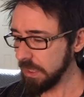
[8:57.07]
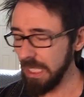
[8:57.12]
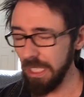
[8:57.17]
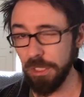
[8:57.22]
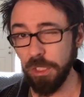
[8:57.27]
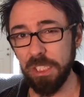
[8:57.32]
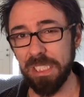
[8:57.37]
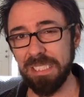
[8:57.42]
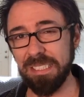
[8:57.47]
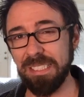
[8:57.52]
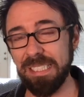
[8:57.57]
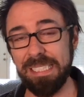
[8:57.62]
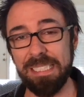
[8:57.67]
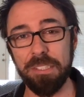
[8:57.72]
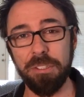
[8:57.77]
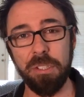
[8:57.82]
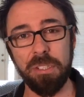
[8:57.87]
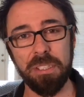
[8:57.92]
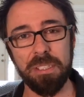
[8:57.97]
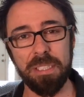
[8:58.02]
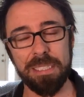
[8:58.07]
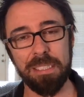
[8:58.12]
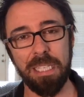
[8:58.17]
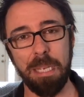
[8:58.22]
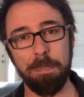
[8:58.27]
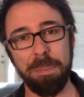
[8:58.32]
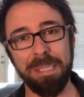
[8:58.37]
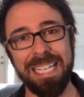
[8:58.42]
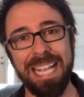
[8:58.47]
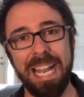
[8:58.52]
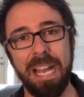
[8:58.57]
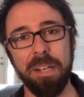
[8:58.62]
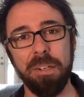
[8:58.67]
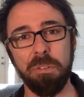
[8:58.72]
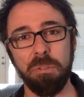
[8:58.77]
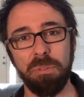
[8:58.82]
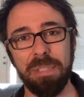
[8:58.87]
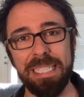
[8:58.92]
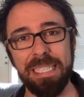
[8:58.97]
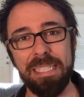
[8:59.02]
You can see as soon as I type in how to
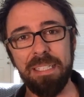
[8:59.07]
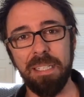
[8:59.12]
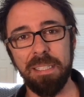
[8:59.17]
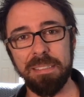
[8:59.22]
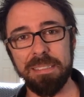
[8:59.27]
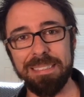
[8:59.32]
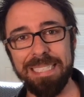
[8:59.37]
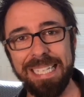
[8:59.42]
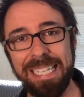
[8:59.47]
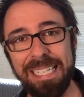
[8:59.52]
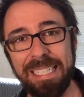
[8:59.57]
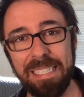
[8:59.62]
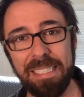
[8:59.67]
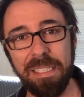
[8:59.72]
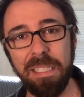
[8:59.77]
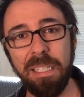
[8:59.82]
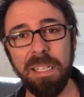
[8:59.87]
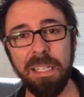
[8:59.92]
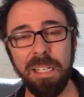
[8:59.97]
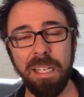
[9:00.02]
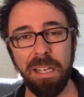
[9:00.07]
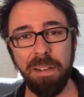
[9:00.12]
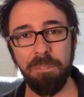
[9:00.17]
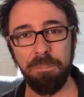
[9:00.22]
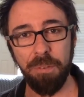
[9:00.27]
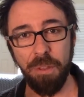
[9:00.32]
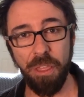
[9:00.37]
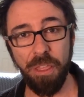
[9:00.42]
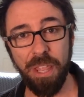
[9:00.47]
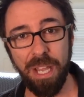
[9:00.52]
read T for